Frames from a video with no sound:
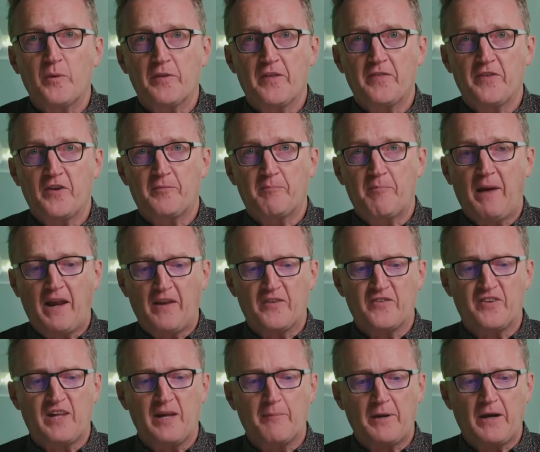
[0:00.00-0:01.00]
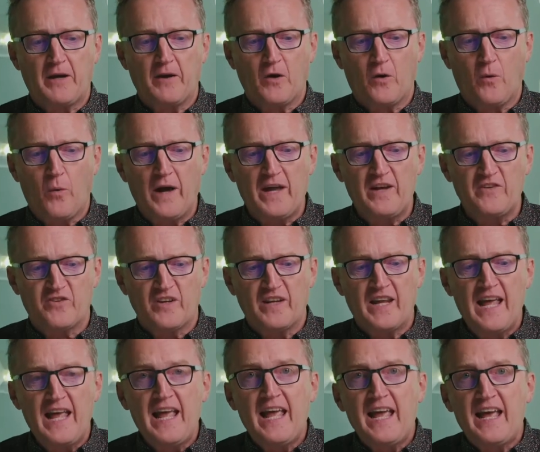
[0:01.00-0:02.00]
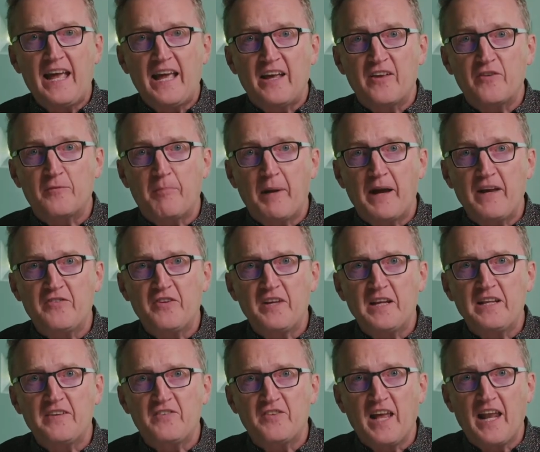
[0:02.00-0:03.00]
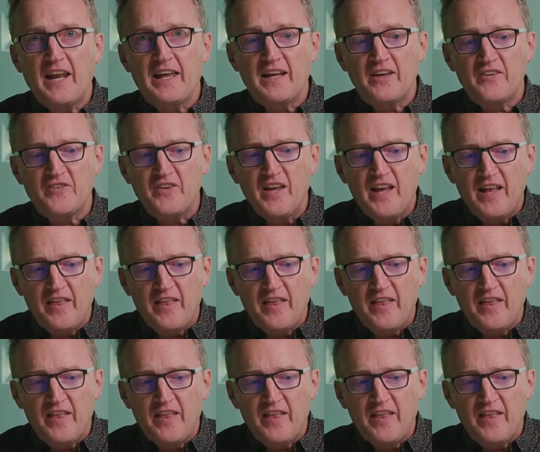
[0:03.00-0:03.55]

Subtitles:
within this balanced chemical equation is basically telling us